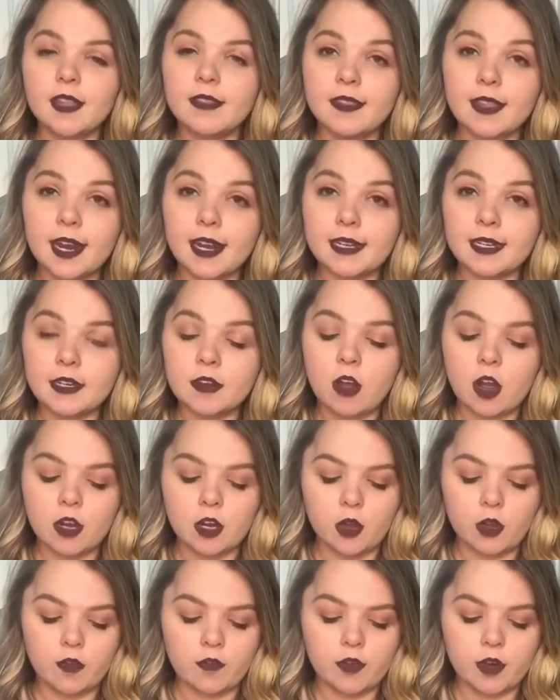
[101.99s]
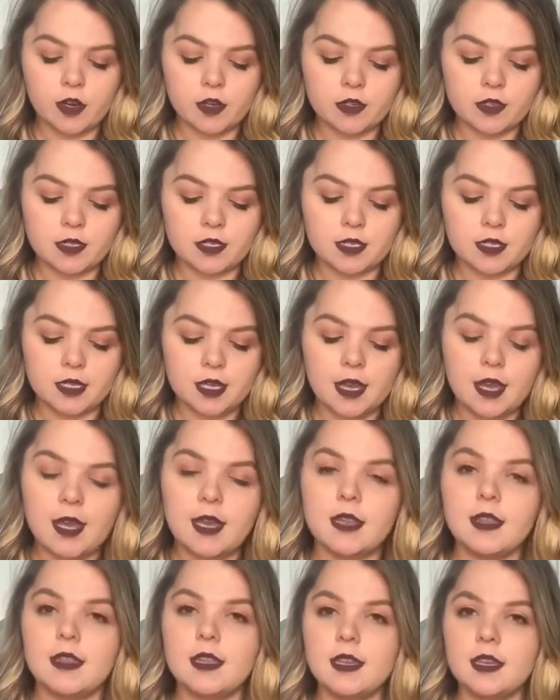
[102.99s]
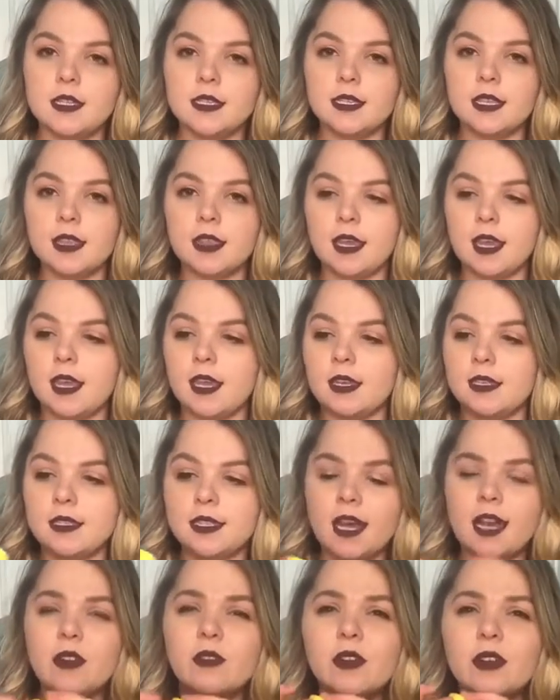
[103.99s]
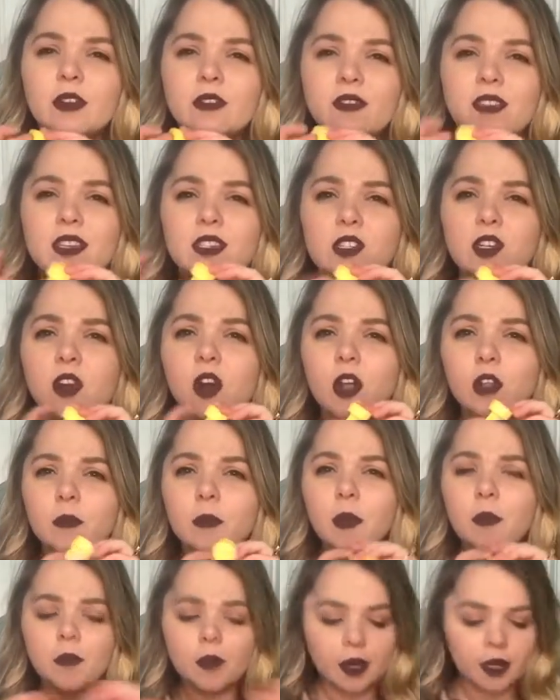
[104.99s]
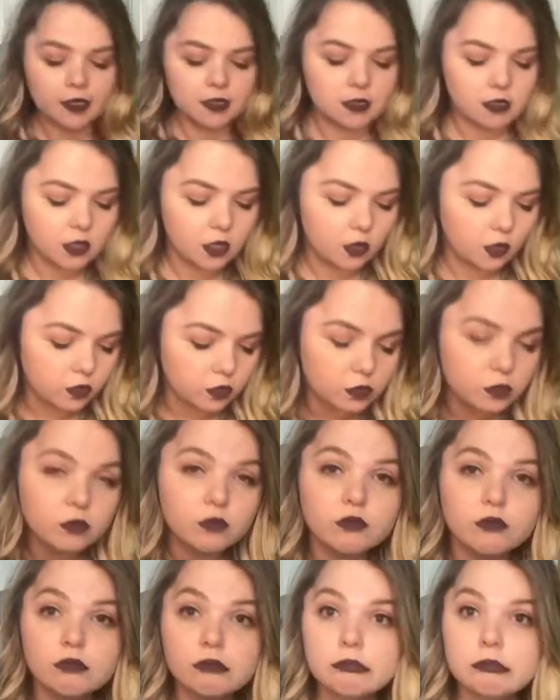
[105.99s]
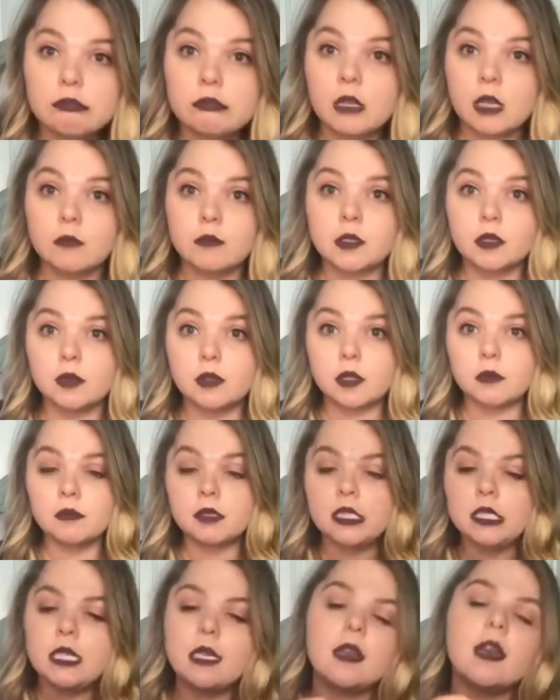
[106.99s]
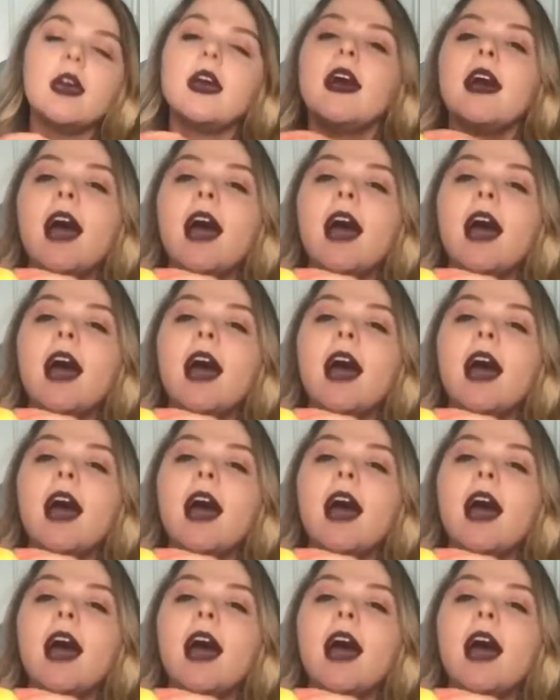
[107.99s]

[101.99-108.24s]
that I did not know at first, these things, I don't know if these are called membranes. Oh, I'm so clumsy.